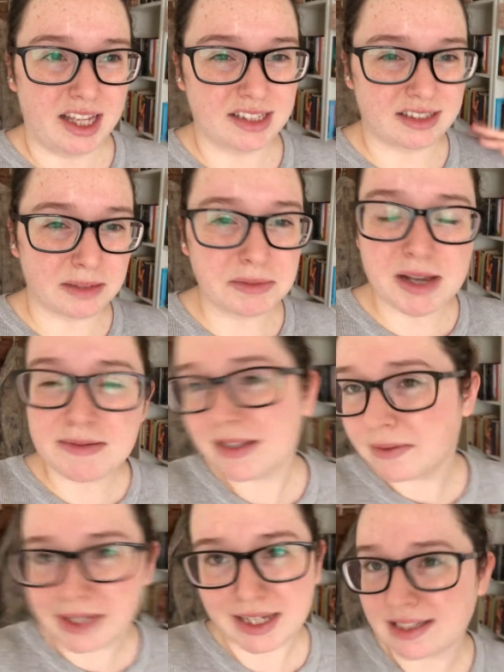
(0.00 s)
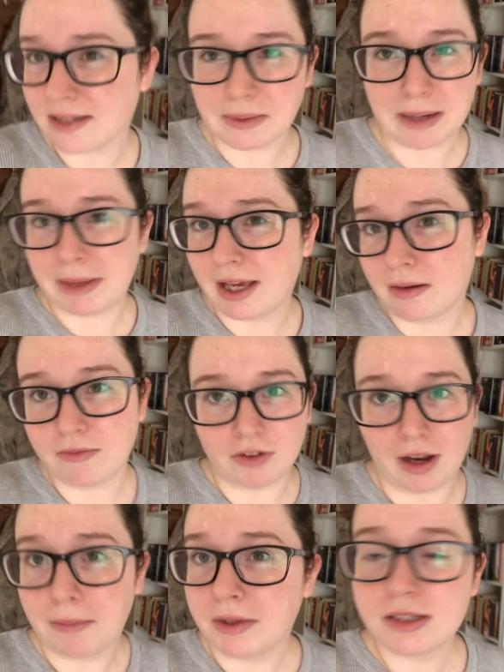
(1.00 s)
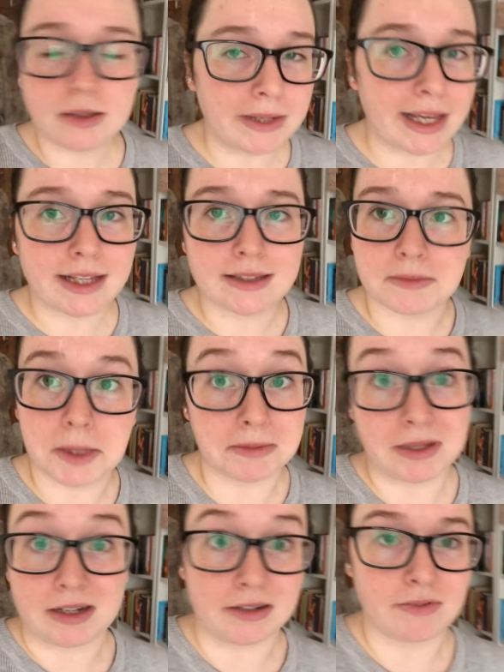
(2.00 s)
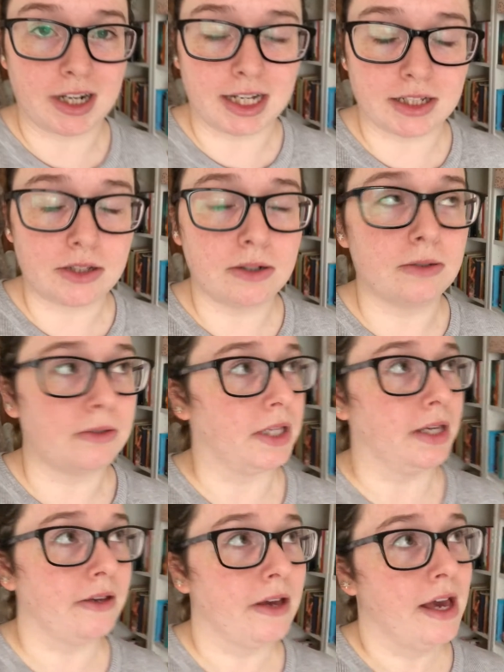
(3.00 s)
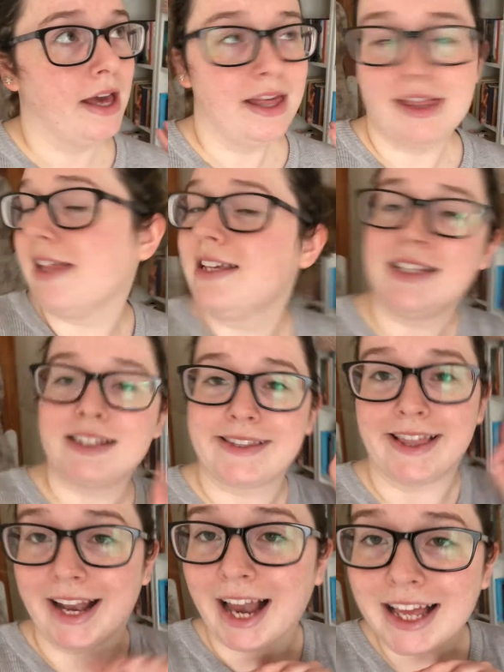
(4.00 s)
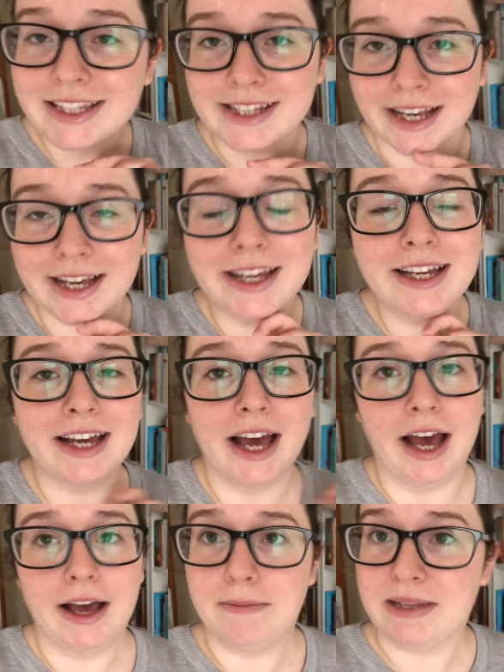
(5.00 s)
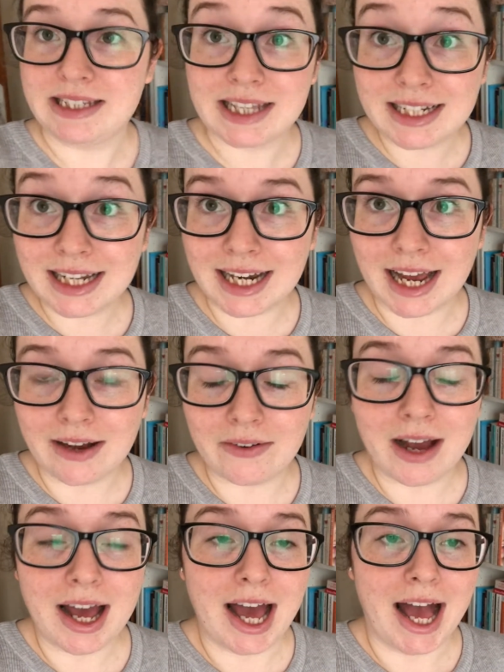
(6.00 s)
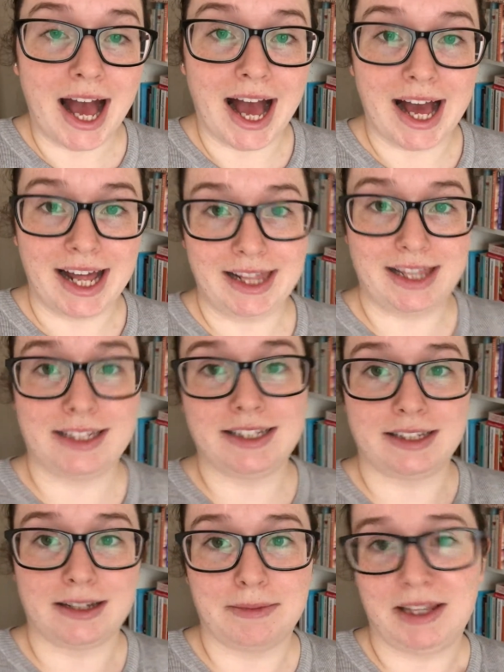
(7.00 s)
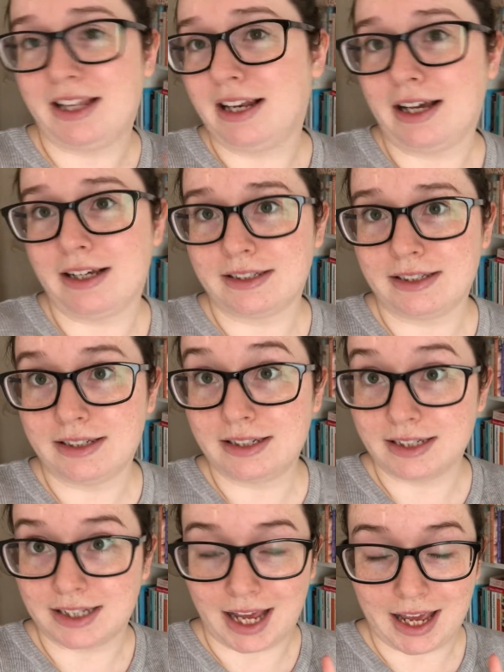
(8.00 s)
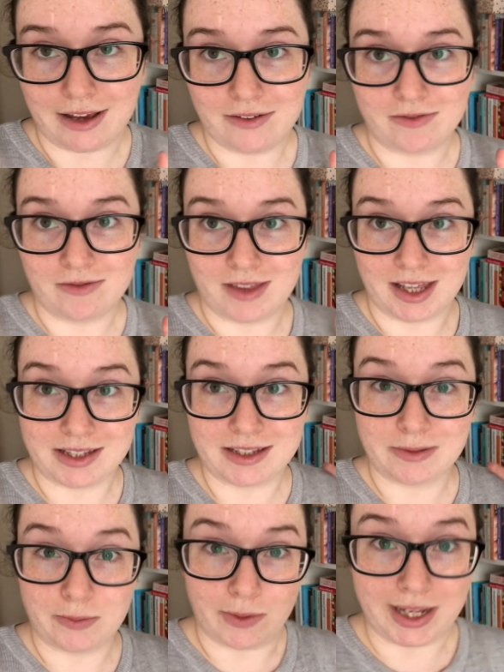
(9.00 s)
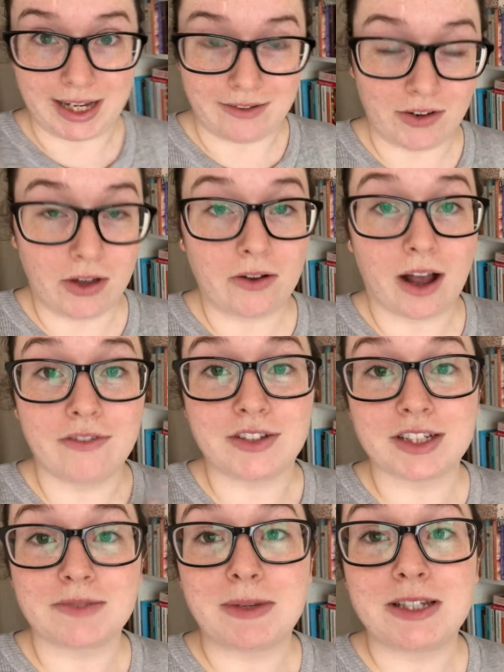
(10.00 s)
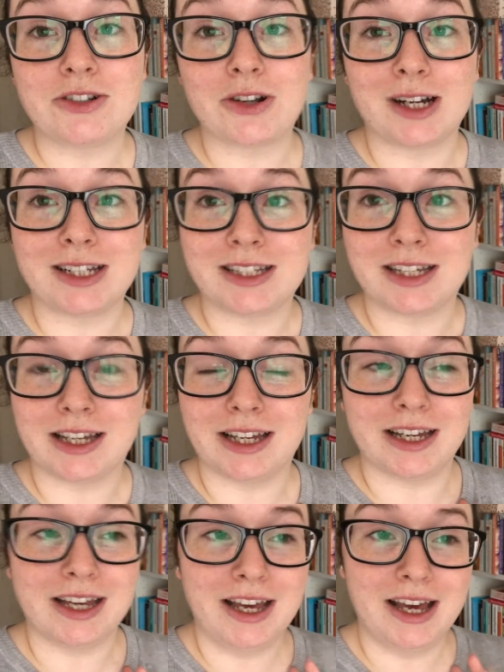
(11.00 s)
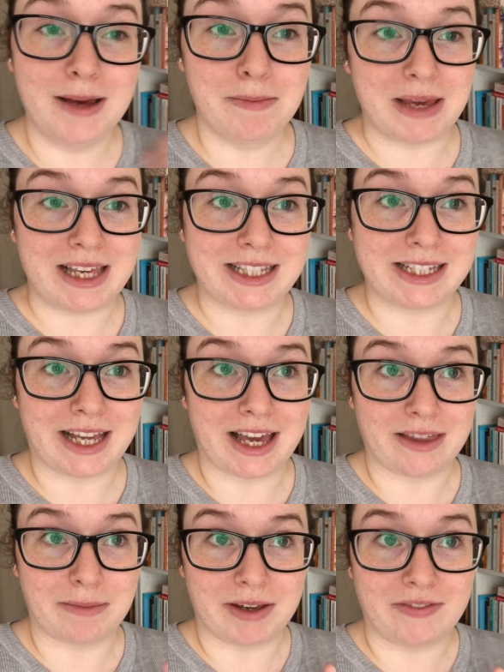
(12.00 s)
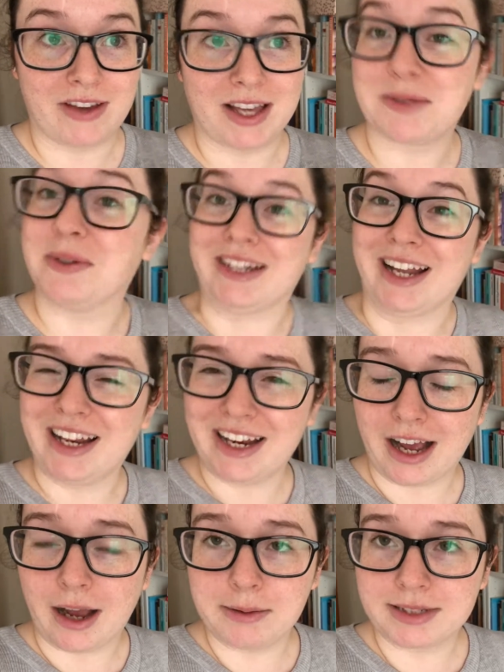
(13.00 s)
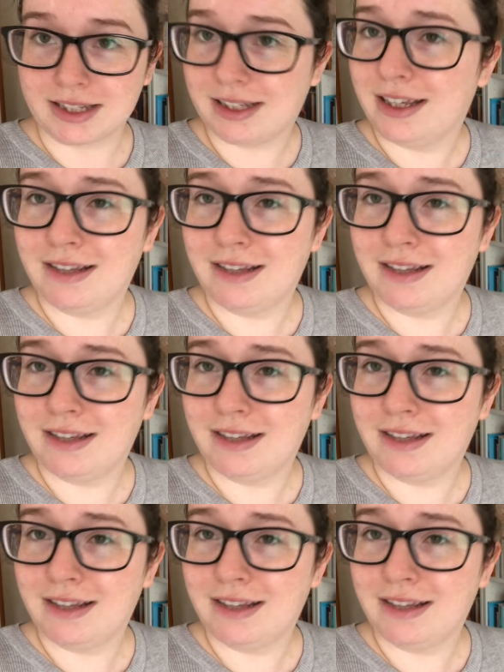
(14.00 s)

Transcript: sometimes at the weekends I wear makeup for like most of the weekend, sometimes I don't really at all, so this is the latter. It's Sunday now, and this is going to be the last day of this weekly vlog. I've just been trying to piece together my first one, and I was